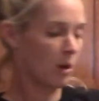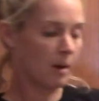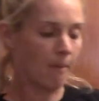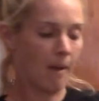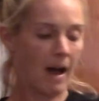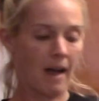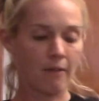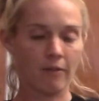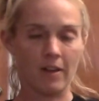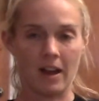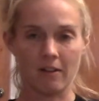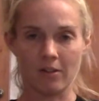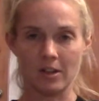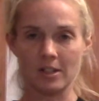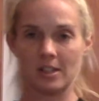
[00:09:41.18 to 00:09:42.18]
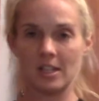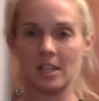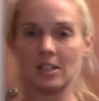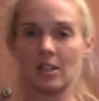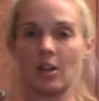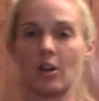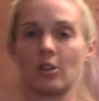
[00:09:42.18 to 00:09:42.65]
one of my favorites,
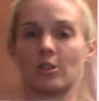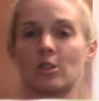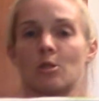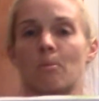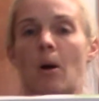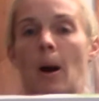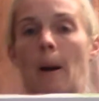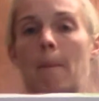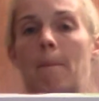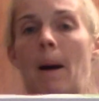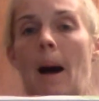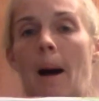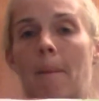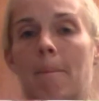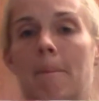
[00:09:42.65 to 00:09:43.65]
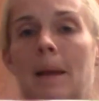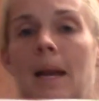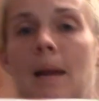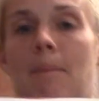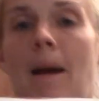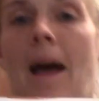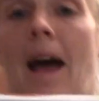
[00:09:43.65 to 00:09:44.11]
these little Smart Pop
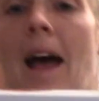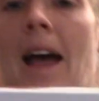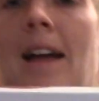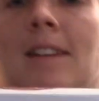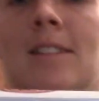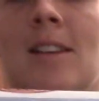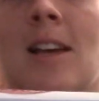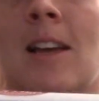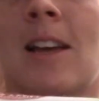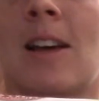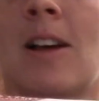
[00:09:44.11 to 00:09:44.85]
mini bags,